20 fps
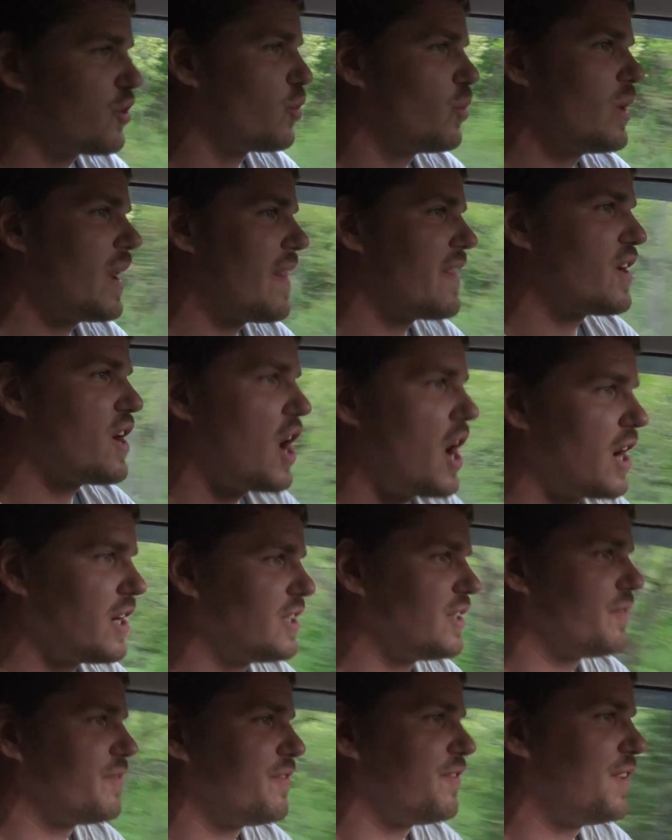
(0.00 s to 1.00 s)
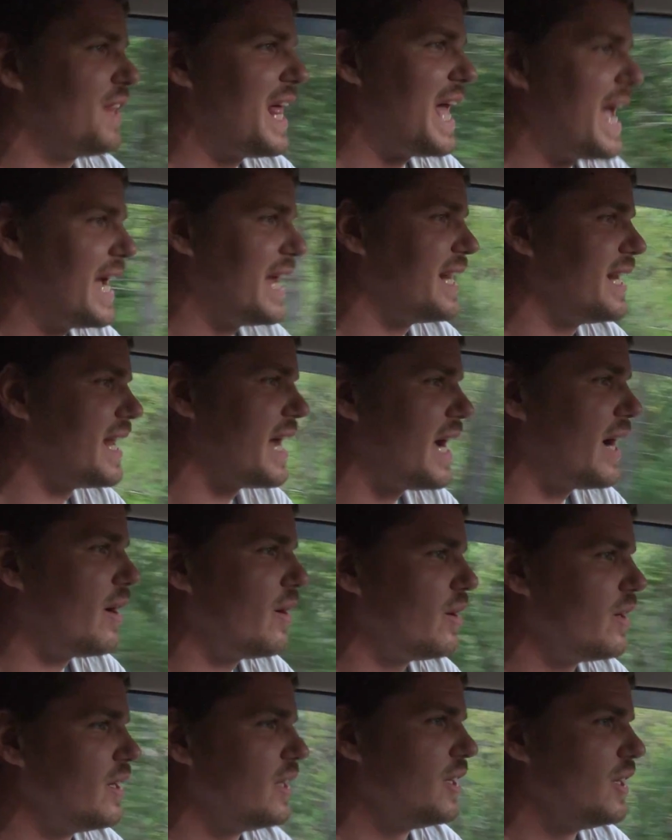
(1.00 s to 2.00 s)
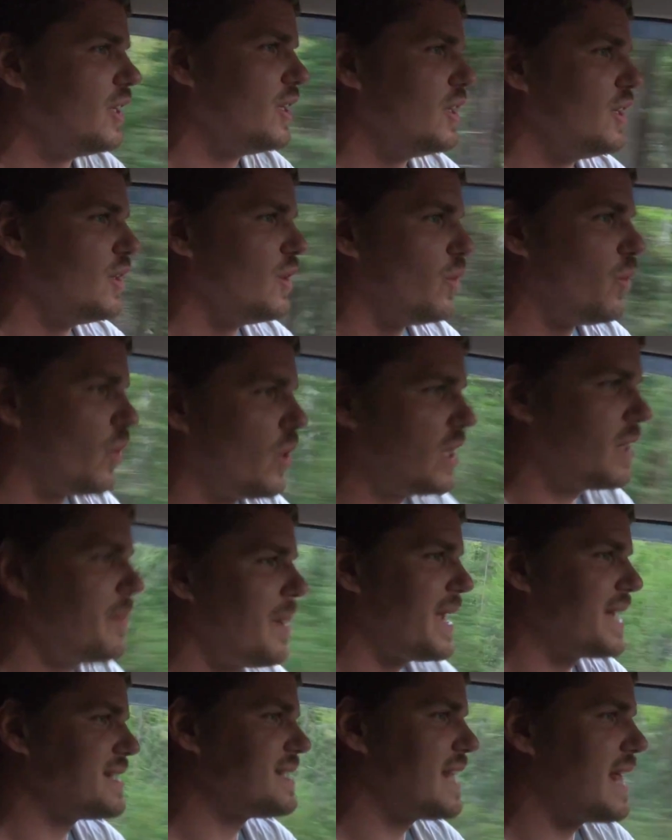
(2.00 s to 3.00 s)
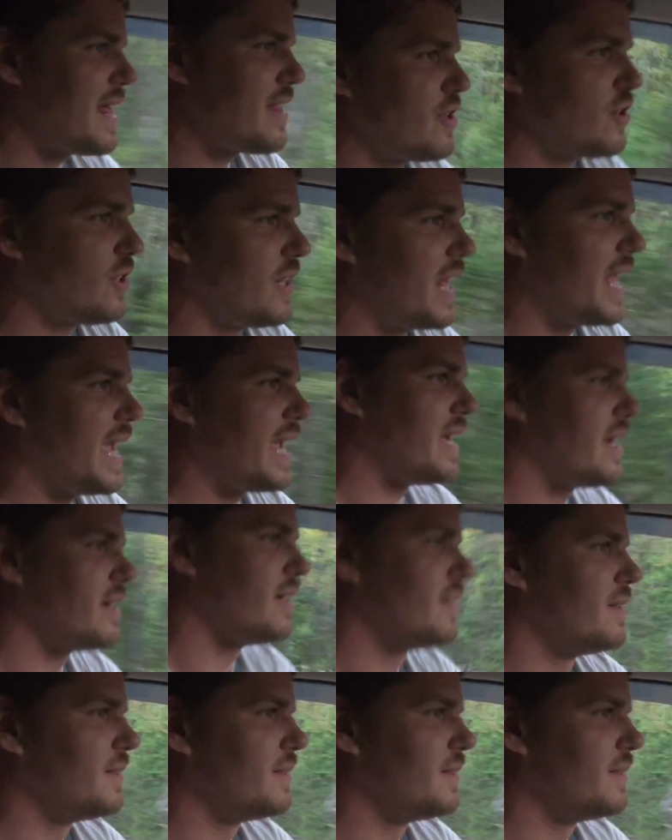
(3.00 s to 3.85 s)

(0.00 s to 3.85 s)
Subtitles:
threw it on the car and I'm flying now. We're gonna make it to the other lake.